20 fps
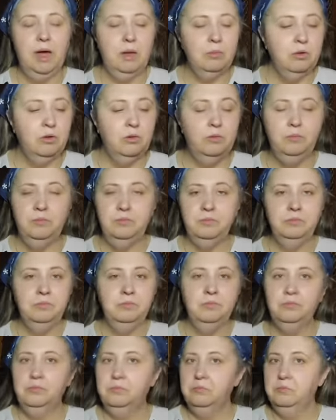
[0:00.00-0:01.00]
babble,
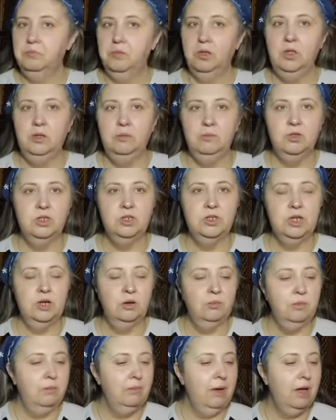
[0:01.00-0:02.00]
just
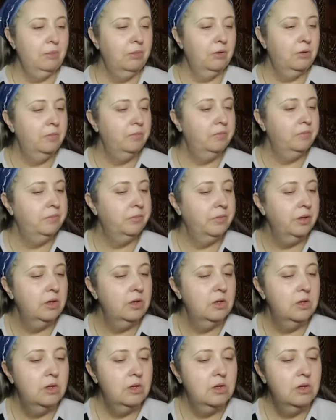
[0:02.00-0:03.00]
hear me babble.
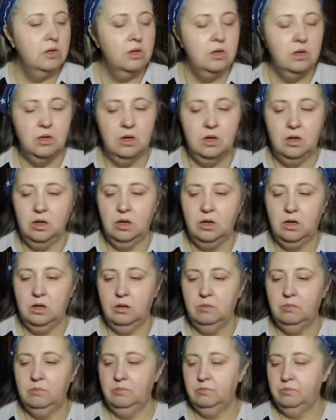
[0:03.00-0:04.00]

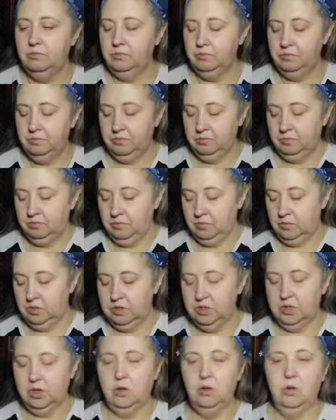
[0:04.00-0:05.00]
So
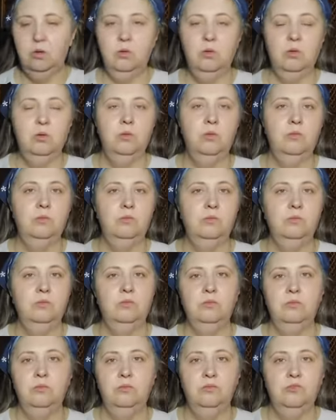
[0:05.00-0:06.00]

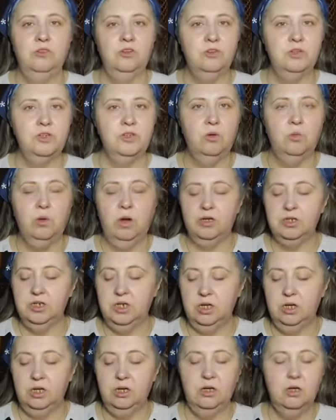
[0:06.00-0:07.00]
if you're still
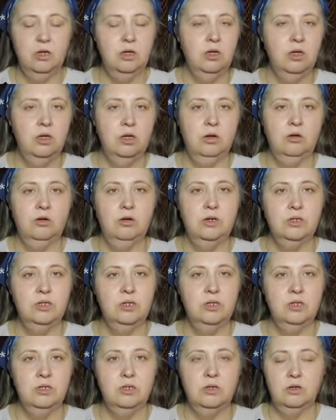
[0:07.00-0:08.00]
watching,
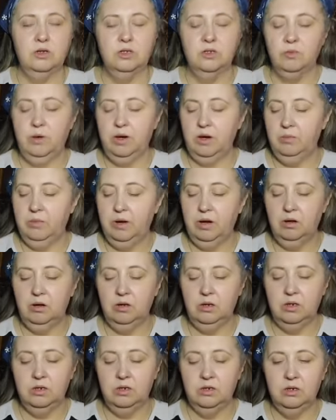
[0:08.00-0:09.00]
Chris is on his way to
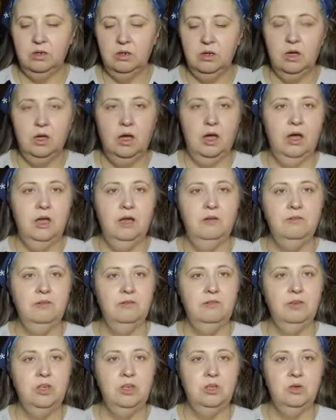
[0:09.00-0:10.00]
Maryland. I have
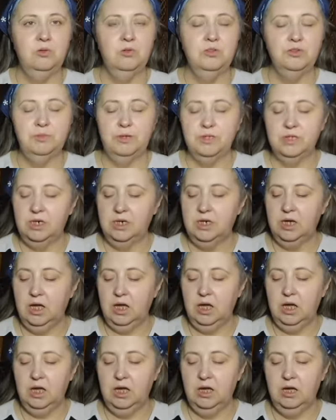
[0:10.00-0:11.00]
a huge busy
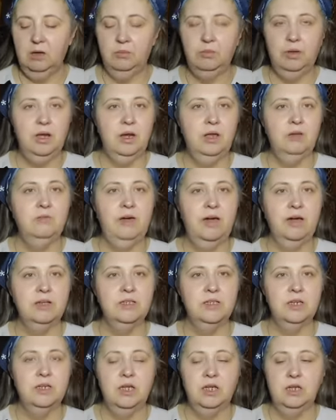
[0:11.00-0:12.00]
day. I'm getting
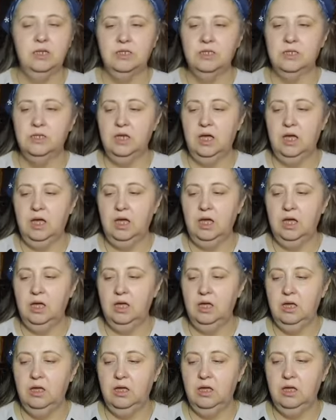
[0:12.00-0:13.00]
vaccinated
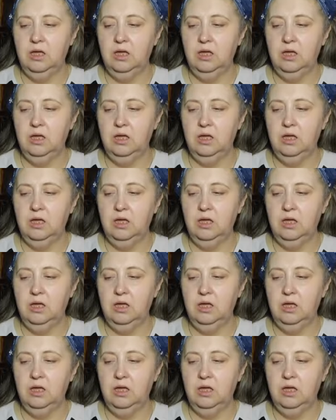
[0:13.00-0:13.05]
today